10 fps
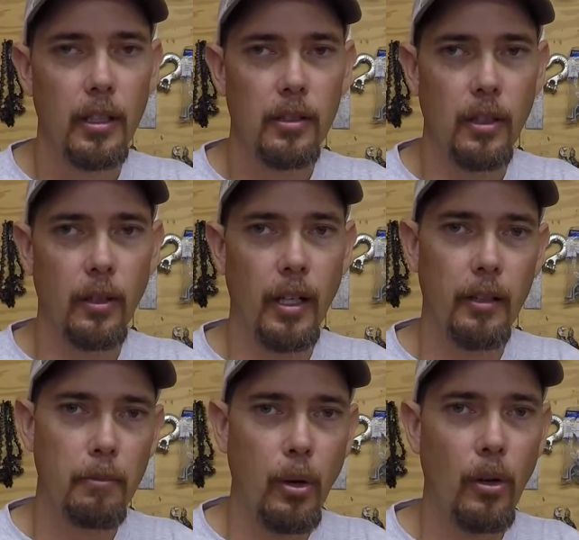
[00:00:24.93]
So I
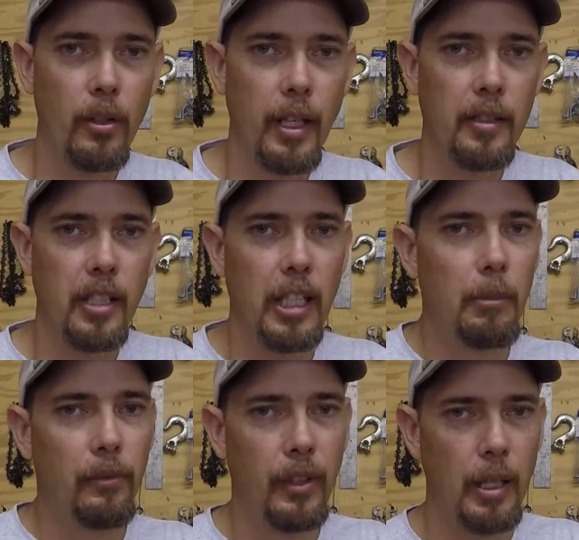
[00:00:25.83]
am part of that
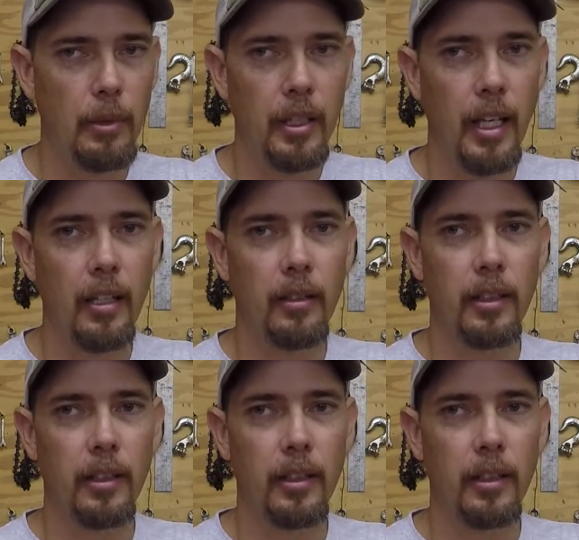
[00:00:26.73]
team and family now